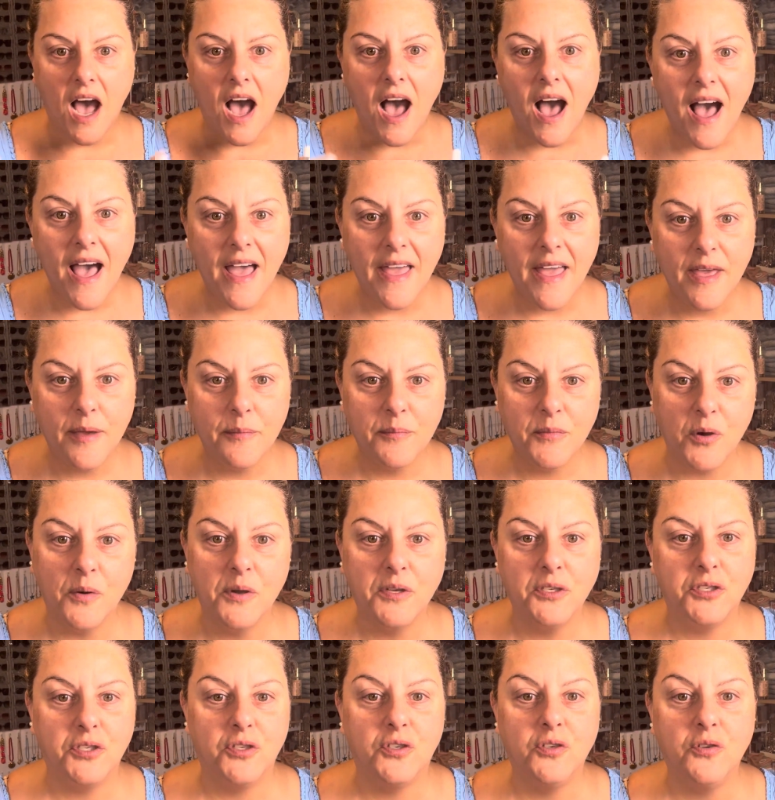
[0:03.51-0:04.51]
I am
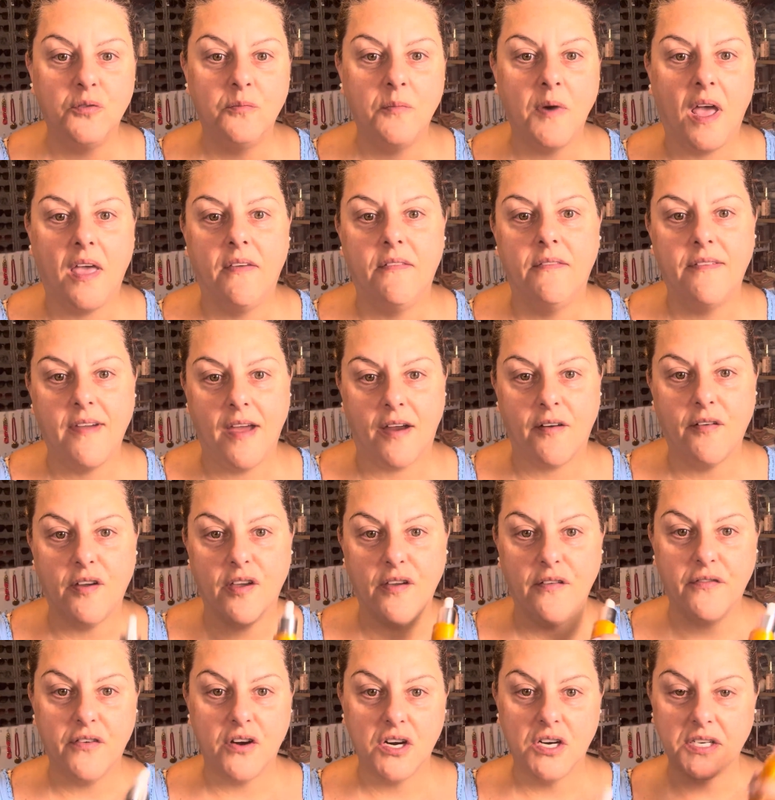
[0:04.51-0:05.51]
going to do my very
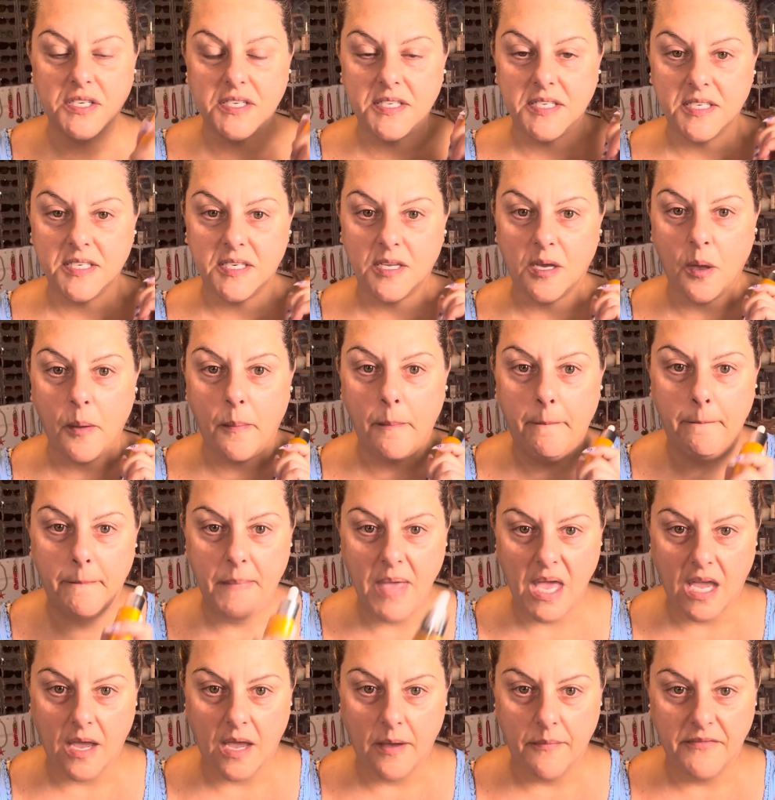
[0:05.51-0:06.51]
first
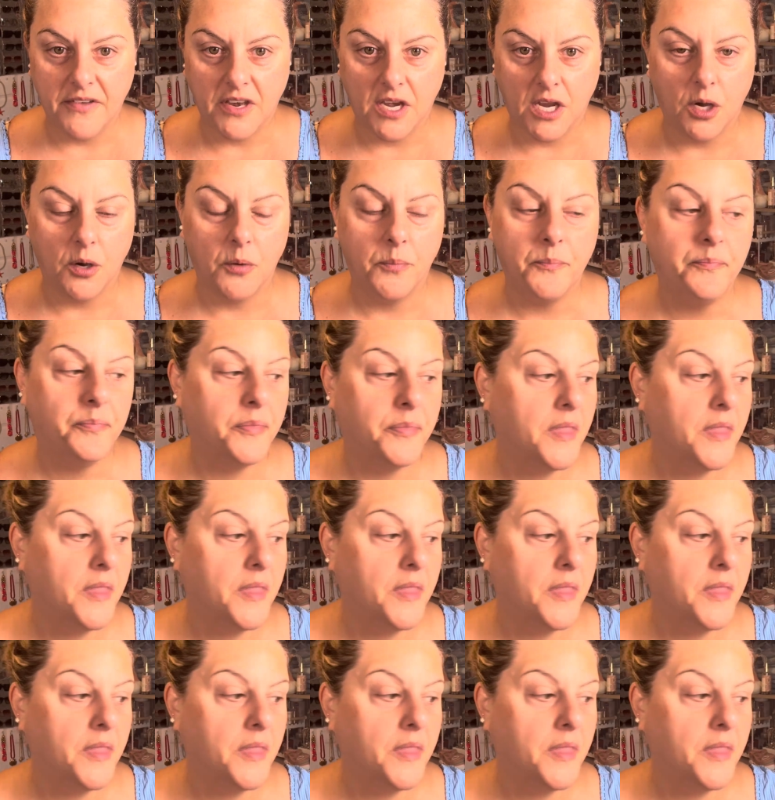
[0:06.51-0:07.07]
makeup video.